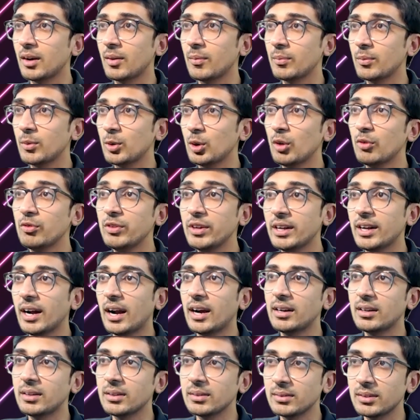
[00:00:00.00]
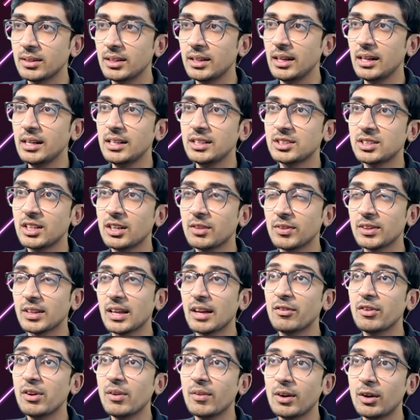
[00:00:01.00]
We can't really sit with
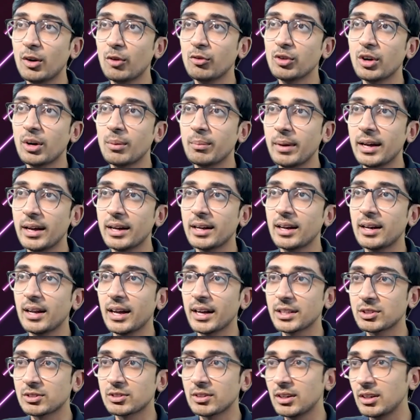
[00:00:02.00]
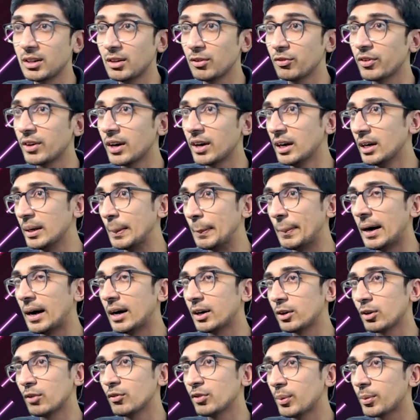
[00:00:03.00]
every one of you and make an extra different
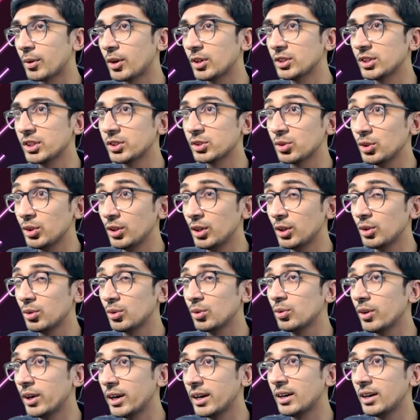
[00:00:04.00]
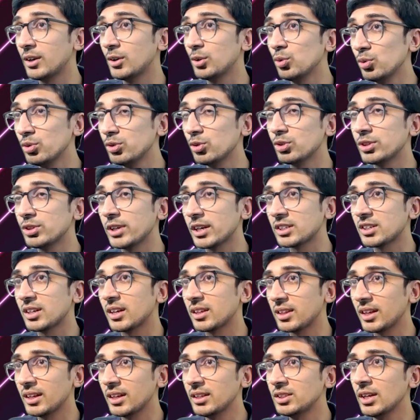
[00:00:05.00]
part of your project. So you need to go ahead and do those extra
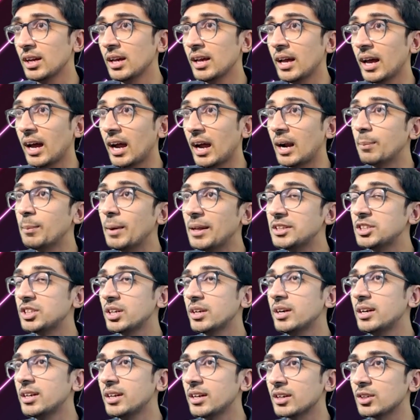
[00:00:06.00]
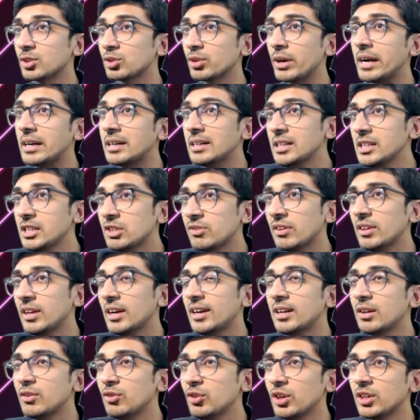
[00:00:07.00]
things and mention it here. So at least when the
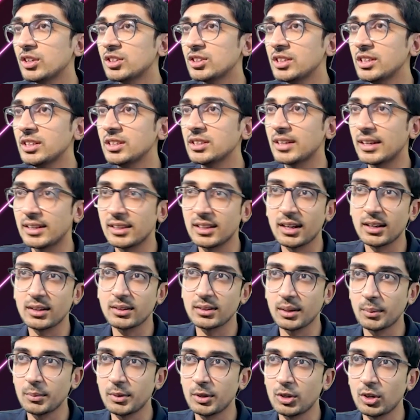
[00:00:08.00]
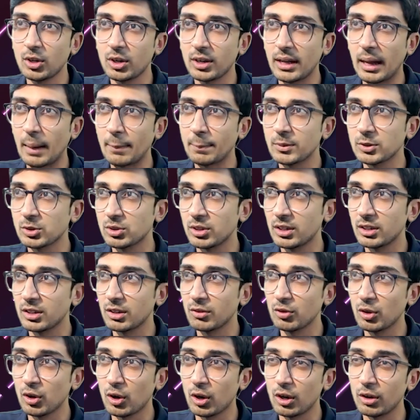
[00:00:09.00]
interviewer sees and they're coming to your campus to
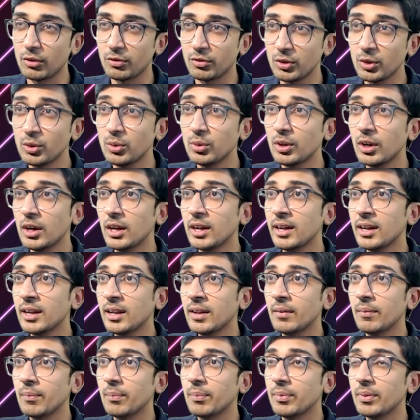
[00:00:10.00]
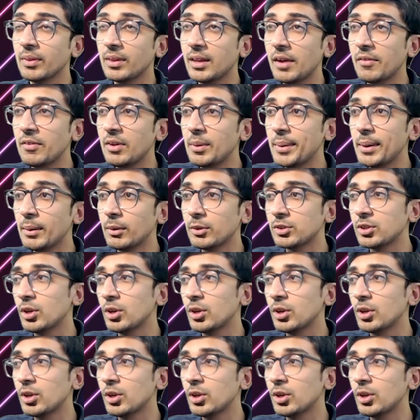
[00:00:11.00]
interview all of you, they will be able to say,